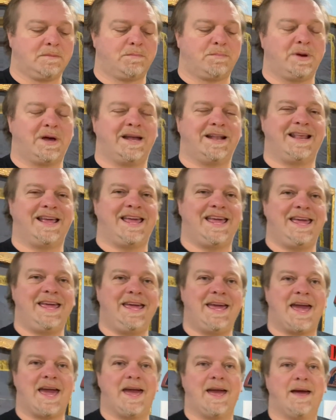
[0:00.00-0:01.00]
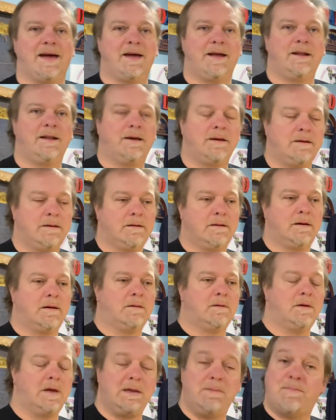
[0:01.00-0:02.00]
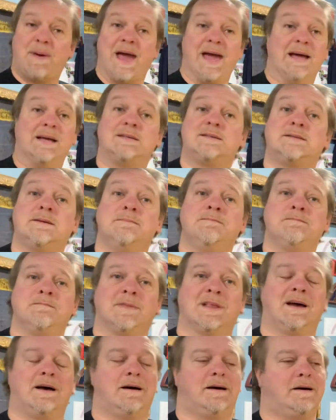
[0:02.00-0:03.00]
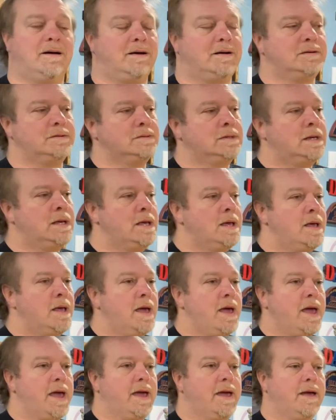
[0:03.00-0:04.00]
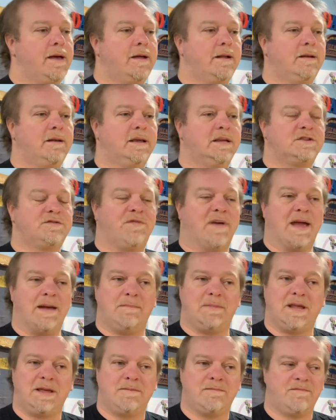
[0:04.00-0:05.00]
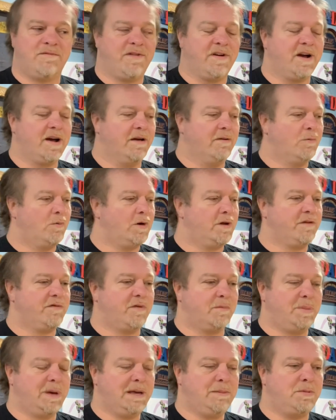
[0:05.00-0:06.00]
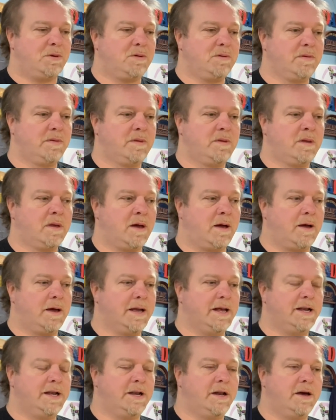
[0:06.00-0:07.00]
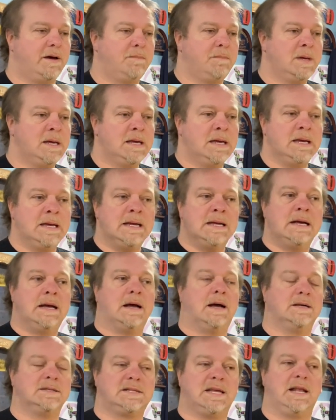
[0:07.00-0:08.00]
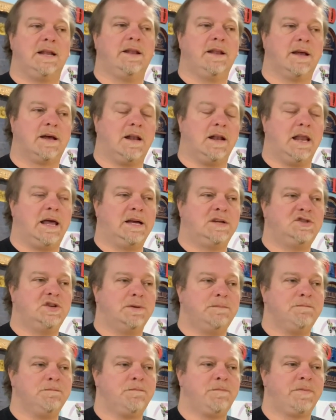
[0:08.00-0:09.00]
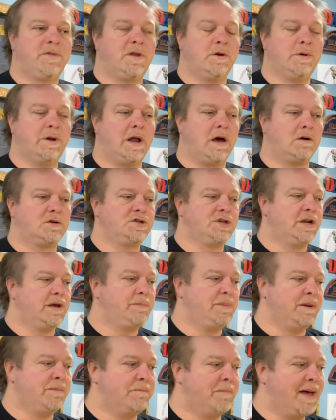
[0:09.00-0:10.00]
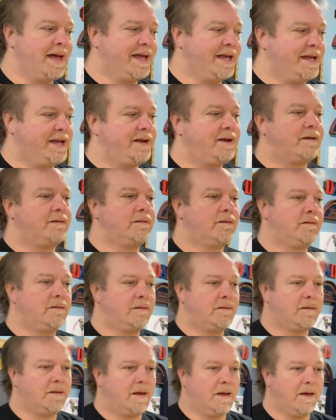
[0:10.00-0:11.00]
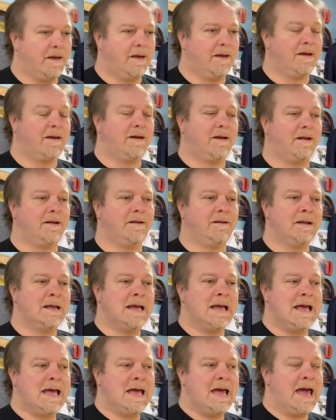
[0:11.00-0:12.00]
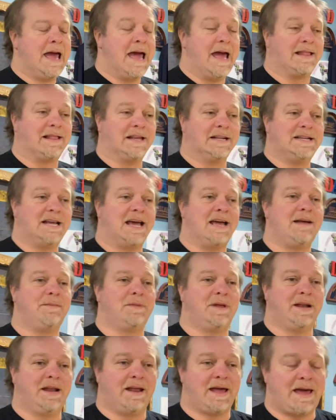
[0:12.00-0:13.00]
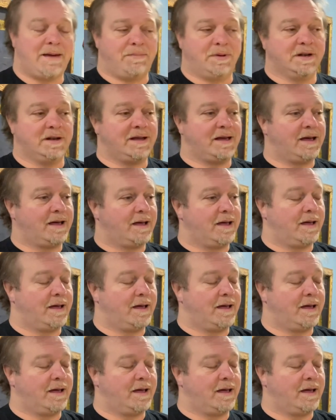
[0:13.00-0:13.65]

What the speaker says: But he passed, and his family, very wonderful people, ended up selling the collection through an auction up in Maine. And at the time that it happened,